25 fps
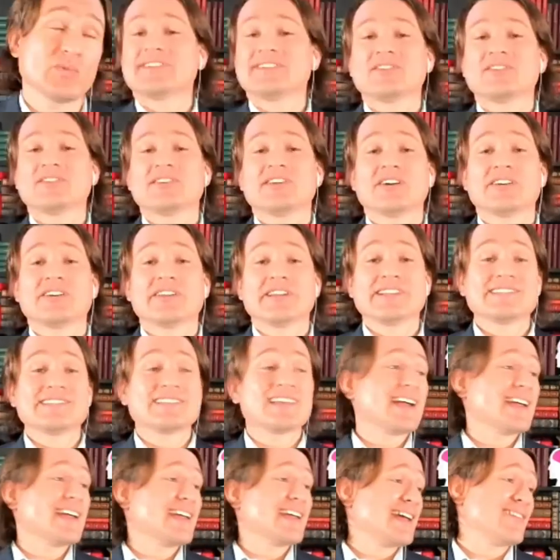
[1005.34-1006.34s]
to tell the audience,
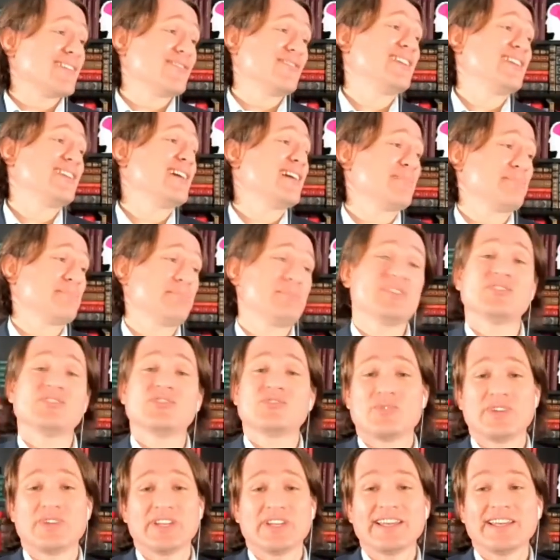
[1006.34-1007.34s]
I have not been
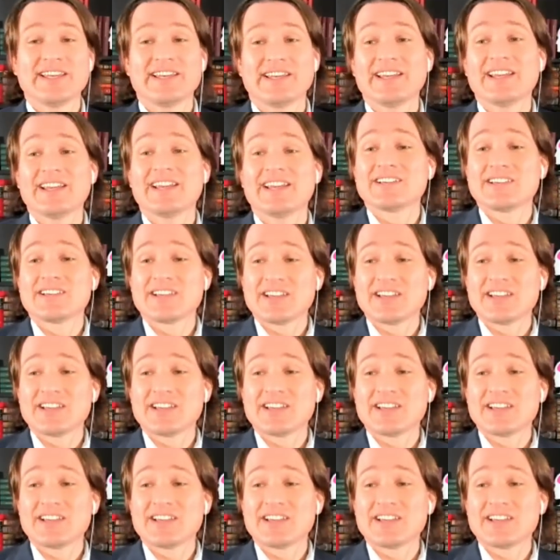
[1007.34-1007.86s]
drinking